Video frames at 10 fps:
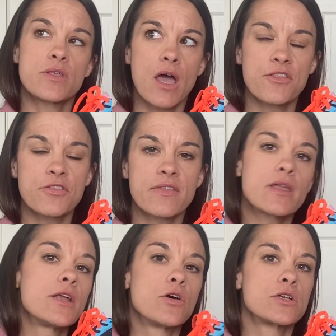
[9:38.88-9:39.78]
the other thing
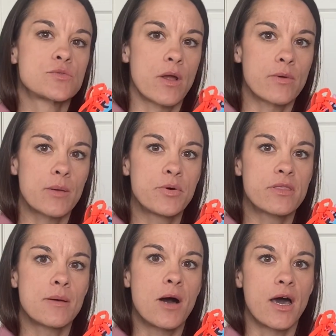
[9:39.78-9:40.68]
that I noticed right when I put
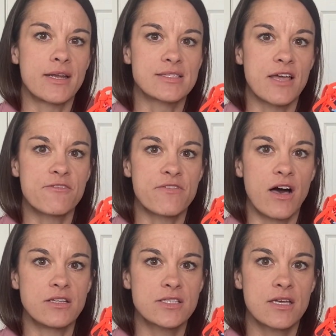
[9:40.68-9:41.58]
them on is I
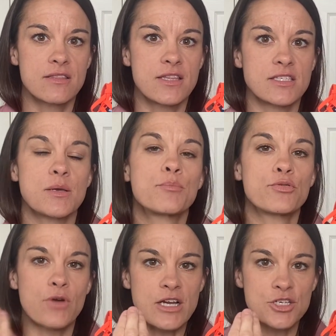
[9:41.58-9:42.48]
felt this
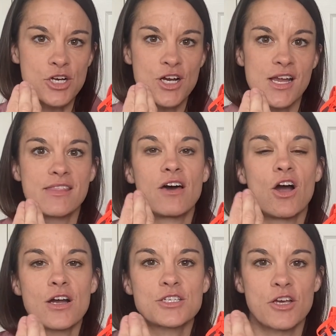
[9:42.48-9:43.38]
pressure in the
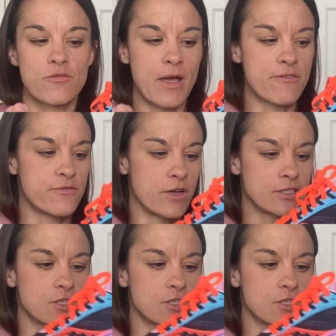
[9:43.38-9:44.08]
arch of my foot.